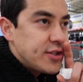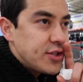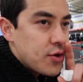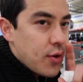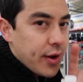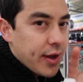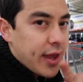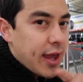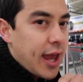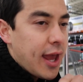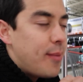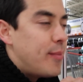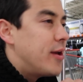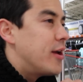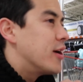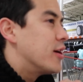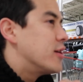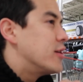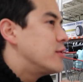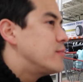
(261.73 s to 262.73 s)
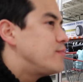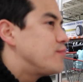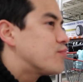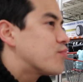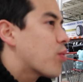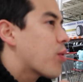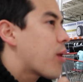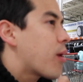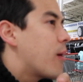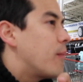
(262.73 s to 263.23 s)
So I came here to
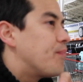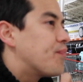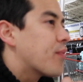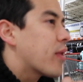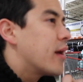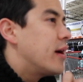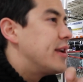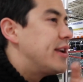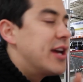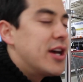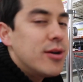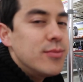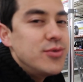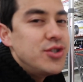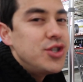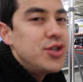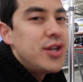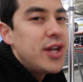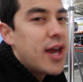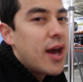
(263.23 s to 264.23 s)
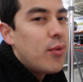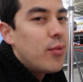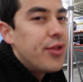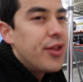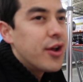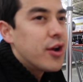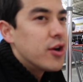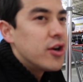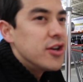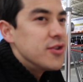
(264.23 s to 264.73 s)
help Judy out with
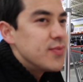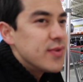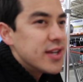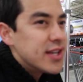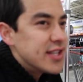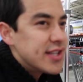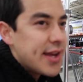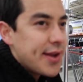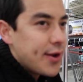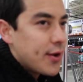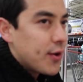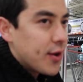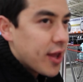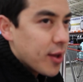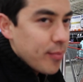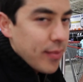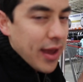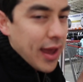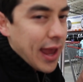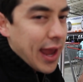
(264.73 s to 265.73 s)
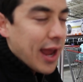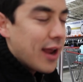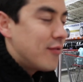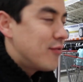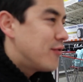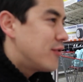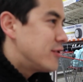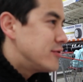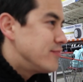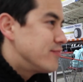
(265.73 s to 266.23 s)
the girls because I know it can be a
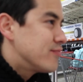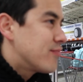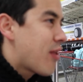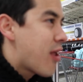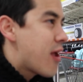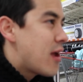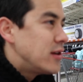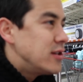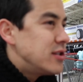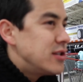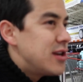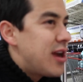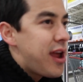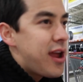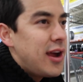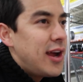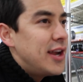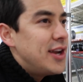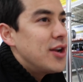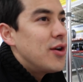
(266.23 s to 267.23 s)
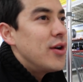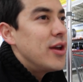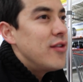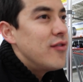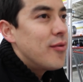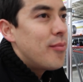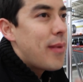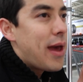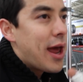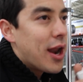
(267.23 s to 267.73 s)
handful don't
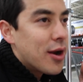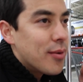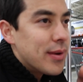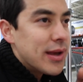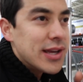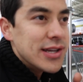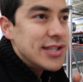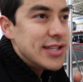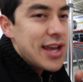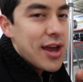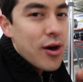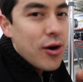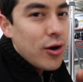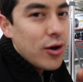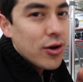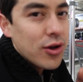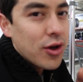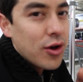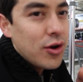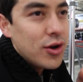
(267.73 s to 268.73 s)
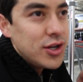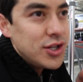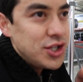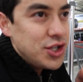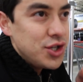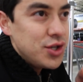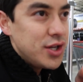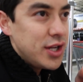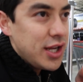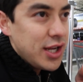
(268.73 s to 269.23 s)
even matter because they all go to
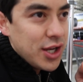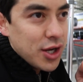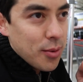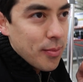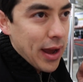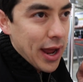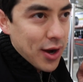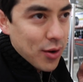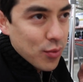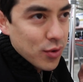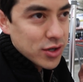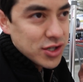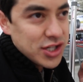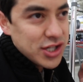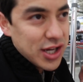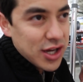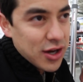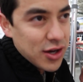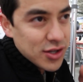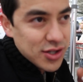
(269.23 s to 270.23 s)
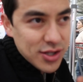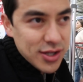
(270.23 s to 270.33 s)
Judy no matter where she goes.